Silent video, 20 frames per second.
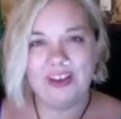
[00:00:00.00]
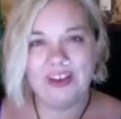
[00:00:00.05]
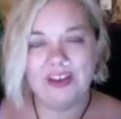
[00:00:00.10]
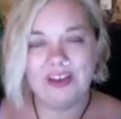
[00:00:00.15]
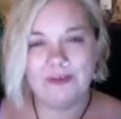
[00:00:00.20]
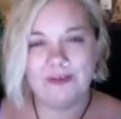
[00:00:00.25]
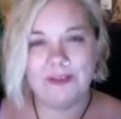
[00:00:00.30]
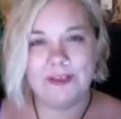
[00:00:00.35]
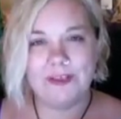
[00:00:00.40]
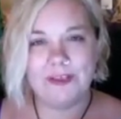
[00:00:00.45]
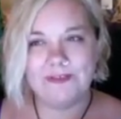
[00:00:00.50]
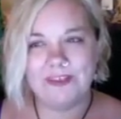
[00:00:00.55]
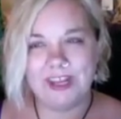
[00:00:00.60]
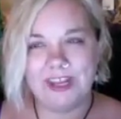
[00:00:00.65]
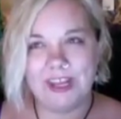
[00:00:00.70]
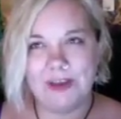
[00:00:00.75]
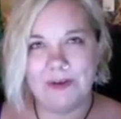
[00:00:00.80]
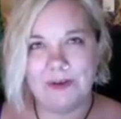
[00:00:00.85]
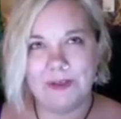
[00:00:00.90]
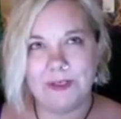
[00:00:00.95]
for this
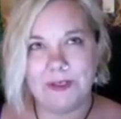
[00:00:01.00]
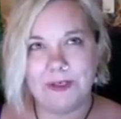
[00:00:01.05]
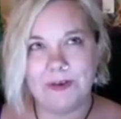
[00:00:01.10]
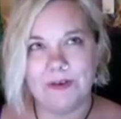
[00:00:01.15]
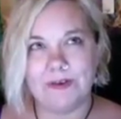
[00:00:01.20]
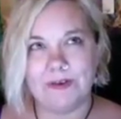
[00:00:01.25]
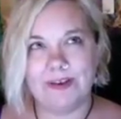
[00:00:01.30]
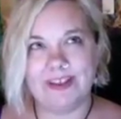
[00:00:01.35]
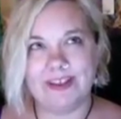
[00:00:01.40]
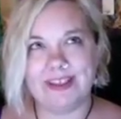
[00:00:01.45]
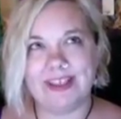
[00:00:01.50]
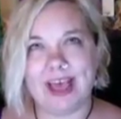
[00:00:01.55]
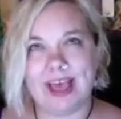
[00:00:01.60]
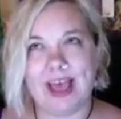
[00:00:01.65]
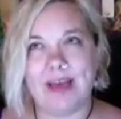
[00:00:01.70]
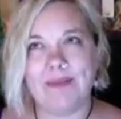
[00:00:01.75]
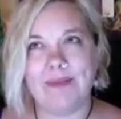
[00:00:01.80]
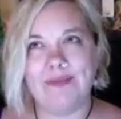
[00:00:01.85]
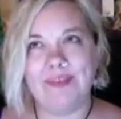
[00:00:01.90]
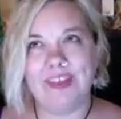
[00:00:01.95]
video too is that